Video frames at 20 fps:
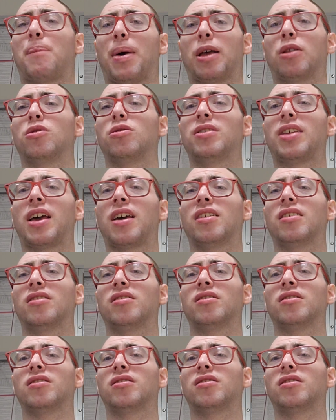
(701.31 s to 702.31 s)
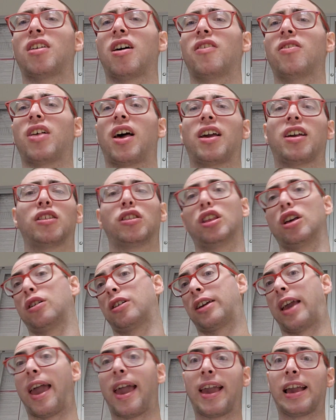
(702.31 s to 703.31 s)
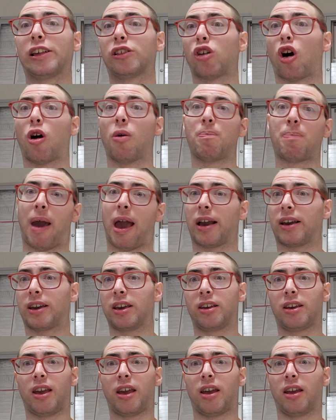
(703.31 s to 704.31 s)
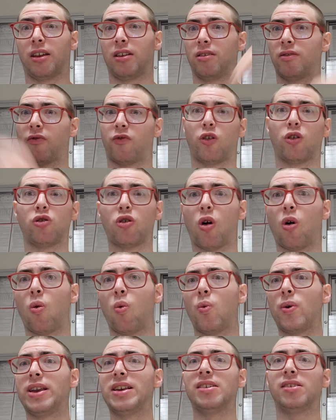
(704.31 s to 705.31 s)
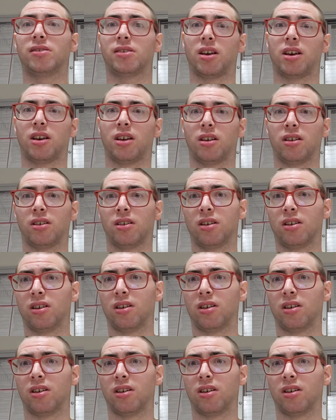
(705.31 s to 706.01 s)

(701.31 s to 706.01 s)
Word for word: better than stuff like the gang's all back again for no reason?